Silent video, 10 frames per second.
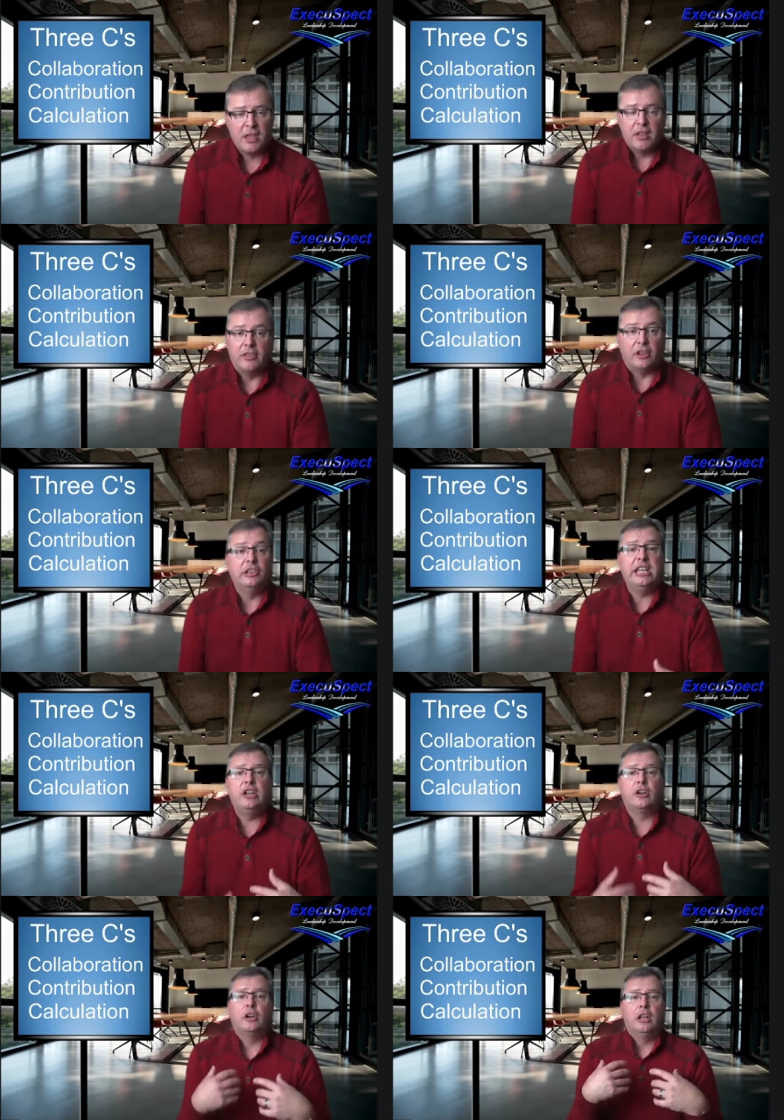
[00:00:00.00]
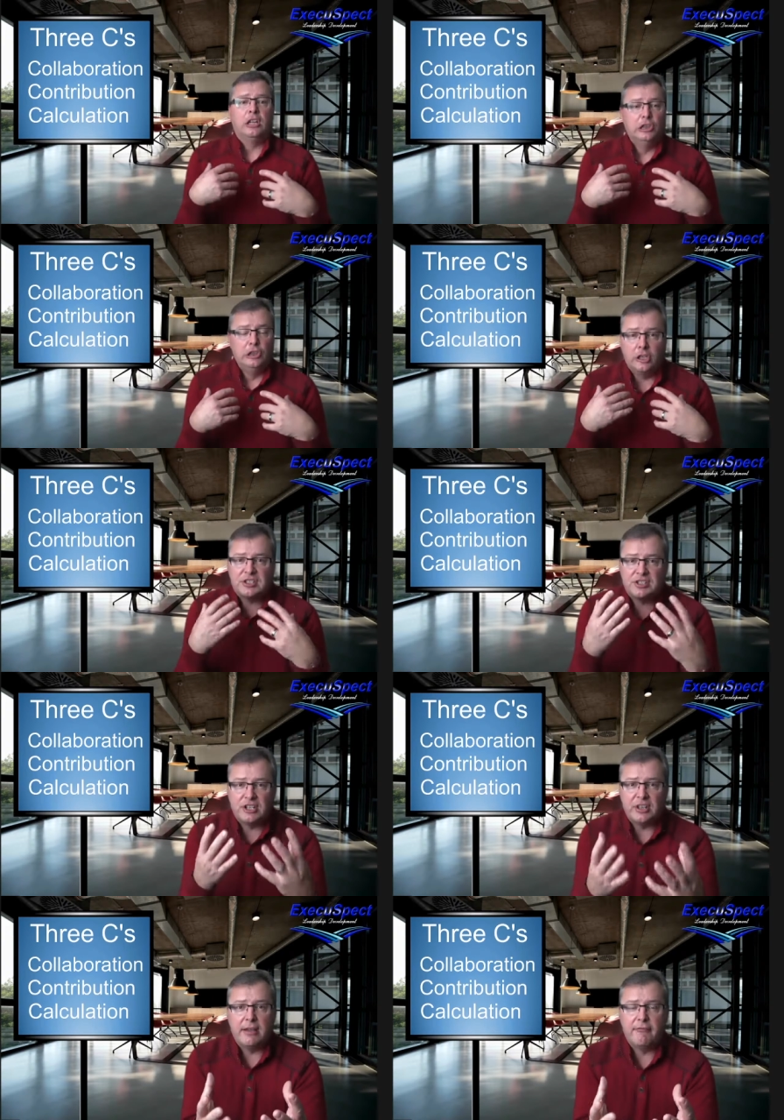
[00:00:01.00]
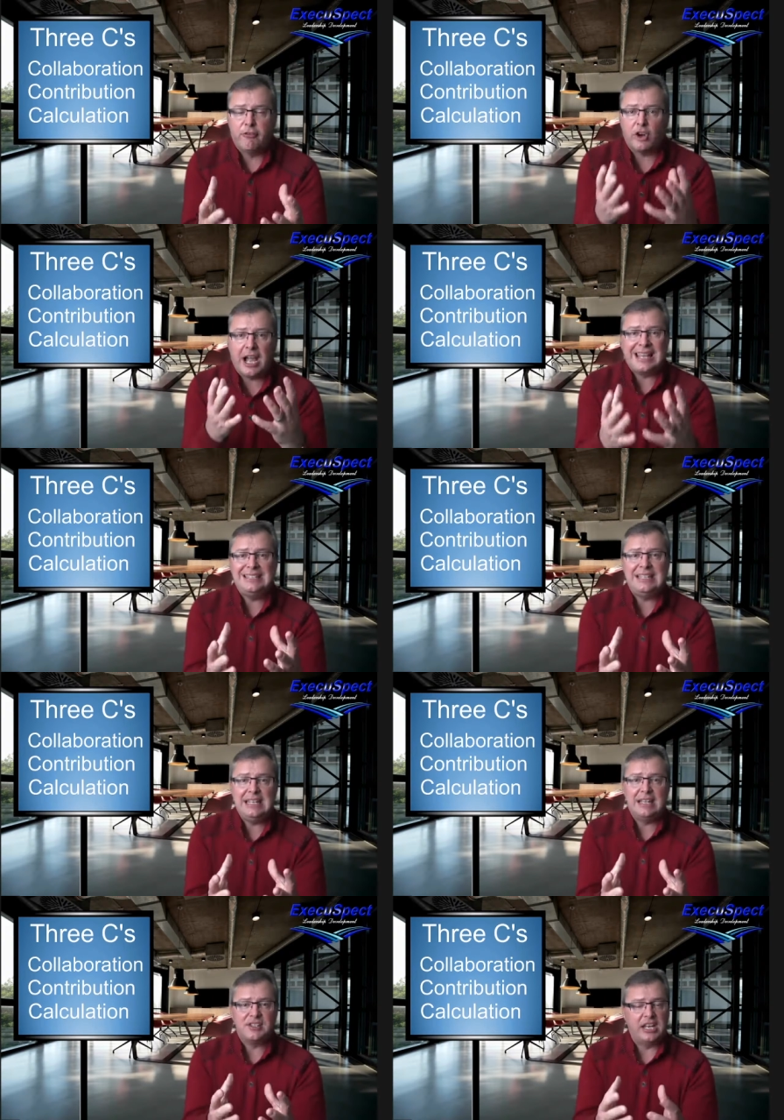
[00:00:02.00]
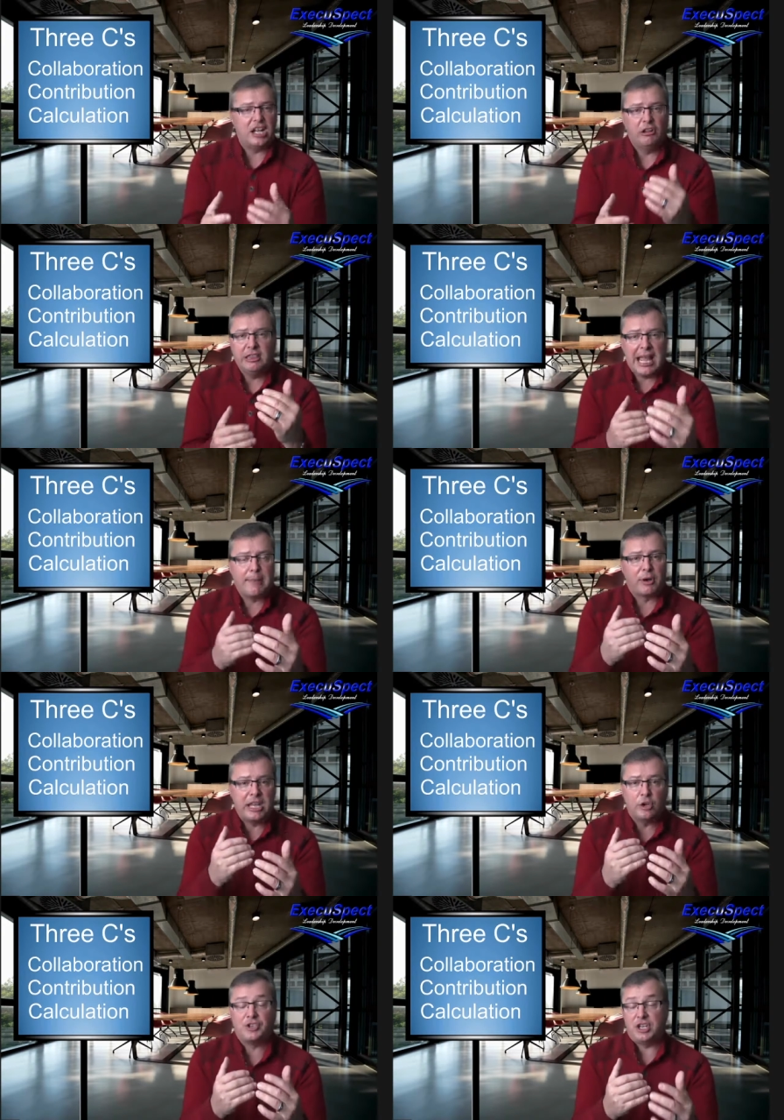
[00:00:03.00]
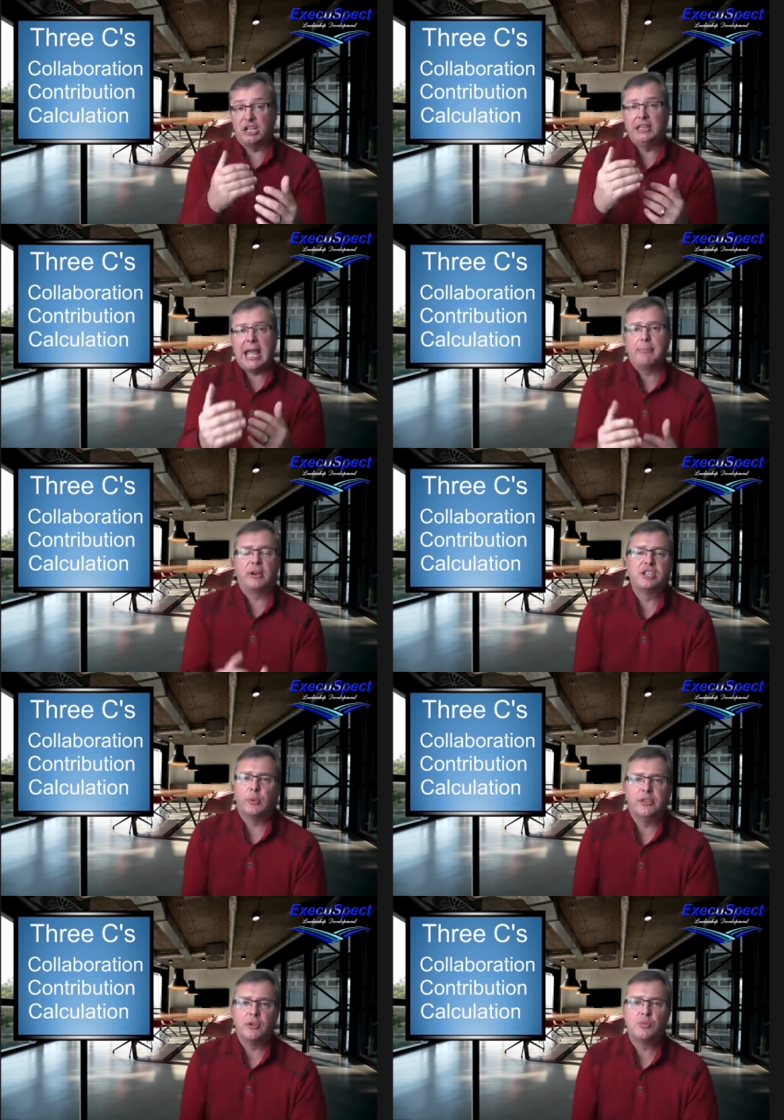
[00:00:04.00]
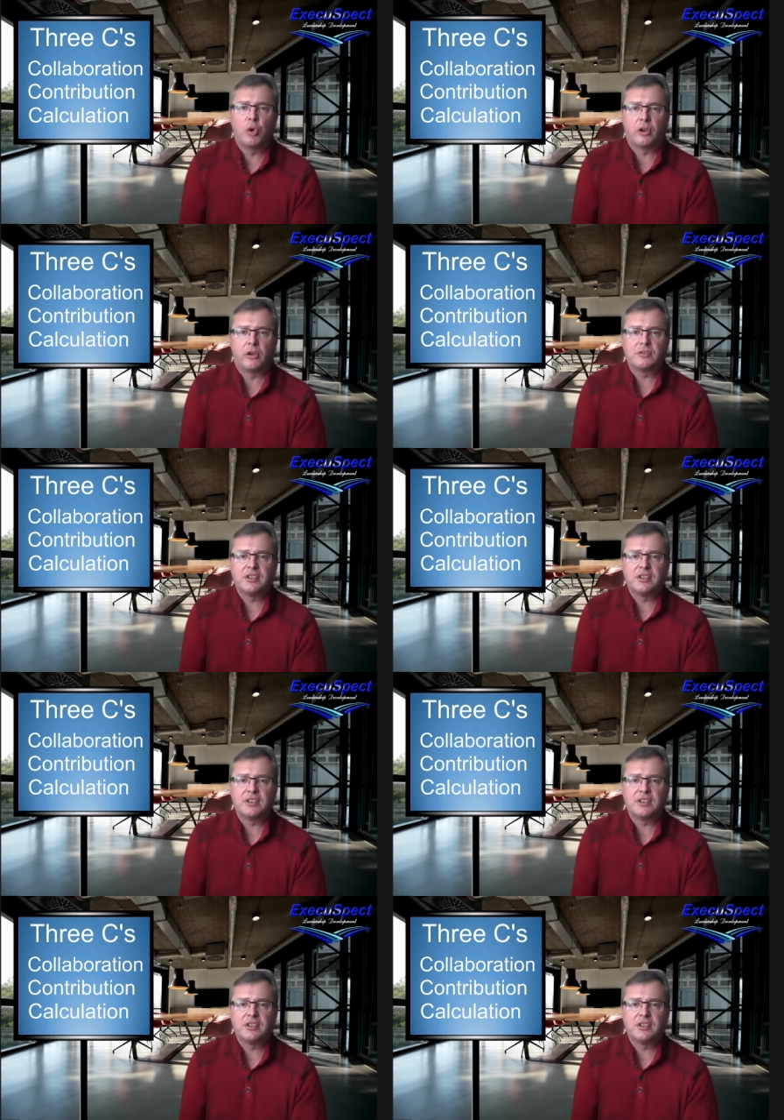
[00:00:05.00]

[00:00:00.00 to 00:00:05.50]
the leader looks to them for ideas and he collaborate he or she collaborates with those workers